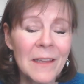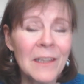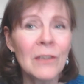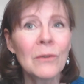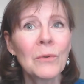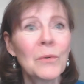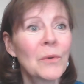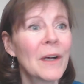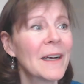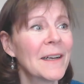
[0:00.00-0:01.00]

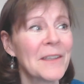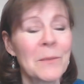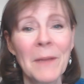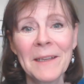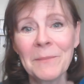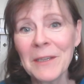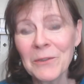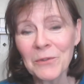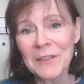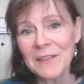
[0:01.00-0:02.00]
you might be
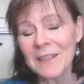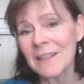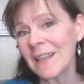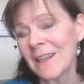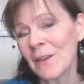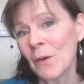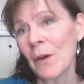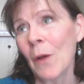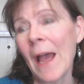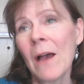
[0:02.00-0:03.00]
interested
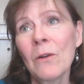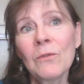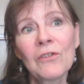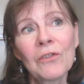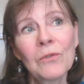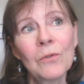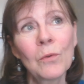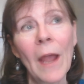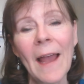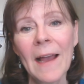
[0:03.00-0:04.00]
in how
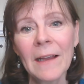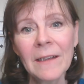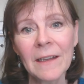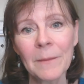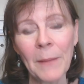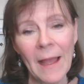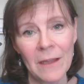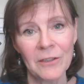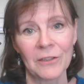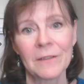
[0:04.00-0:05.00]
to hack a
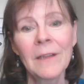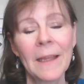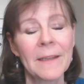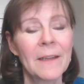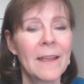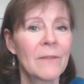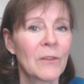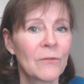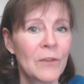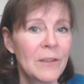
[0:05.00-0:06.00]
pattern, and I have
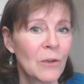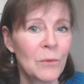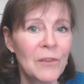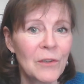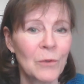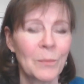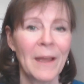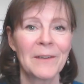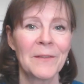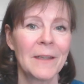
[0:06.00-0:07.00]
the free cozy coat
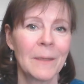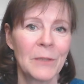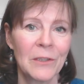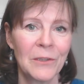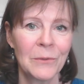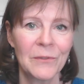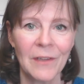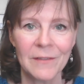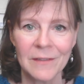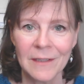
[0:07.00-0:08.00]
pattern that I'm going to use
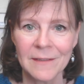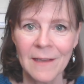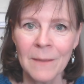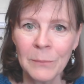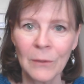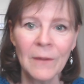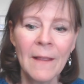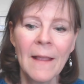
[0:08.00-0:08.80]
as an example.